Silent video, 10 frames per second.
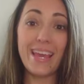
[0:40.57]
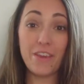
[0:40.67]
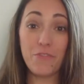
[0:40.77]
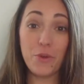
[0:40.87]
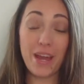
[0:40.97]
If
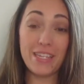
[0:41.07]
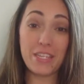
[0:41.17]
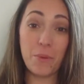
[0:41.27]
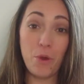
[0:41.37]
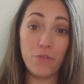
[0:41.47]
you guys come
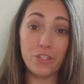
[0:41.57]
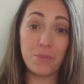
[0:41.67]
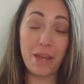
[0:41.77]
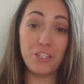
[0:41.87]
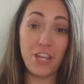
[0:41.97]
over to my
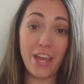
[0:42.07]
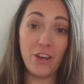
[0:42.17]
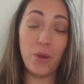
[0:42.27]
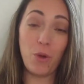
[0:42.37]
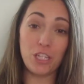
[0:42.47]
channel and
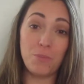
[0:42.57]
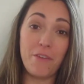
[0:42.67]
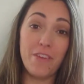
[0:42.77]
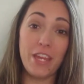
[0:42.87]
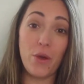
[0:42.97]
watch my
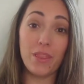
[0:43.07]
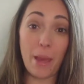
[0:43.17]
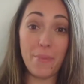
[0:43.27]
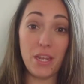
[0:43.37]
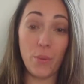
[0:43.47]
video, let me
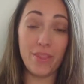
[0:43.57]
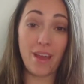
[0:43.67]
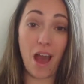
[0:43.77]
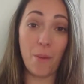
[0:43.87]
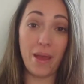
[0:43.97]
know in the
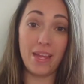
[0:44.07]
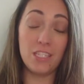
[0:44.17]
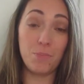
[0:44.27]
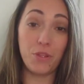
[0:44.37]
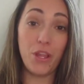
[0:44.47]
comments
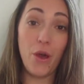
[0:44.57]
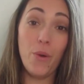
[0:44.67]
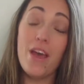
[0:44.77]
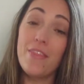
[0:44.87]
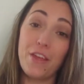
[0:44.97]
below
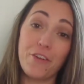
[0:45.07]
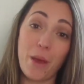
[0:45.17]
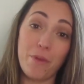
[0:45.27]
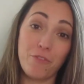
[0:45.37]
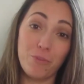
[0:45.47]
that you're coming
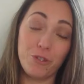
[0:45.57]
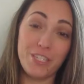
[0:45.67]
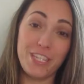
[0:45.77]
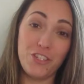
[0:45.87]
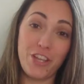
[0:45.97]
from
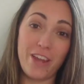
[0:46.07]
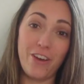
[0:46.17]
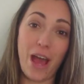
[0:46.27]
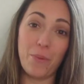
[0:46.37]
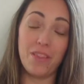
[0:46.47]
Kristen's channel. I
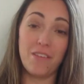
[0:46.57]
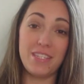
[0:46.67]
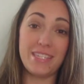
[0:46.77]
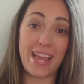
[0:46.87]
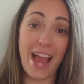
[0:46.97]
would love to
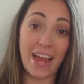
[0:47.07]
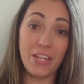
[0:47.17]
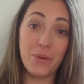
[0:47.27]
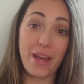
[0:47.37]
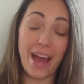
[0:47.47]
say hi to you
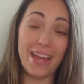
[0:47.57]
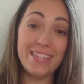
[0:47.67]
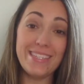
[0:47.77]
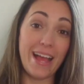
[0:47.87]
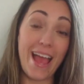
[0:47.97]
guys
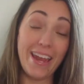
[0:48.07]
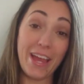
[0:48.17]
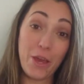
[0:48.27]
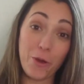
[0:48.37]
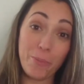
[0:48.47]
and I
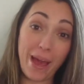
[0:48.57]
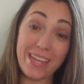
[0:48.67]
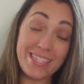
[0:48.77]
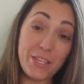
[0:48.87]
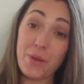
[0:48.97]
hope I
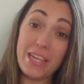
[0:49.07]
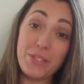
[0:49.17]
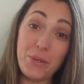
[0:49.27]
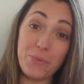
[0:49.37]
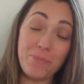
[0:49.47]
see you guys
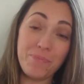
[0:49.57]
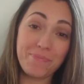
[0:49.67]
soon.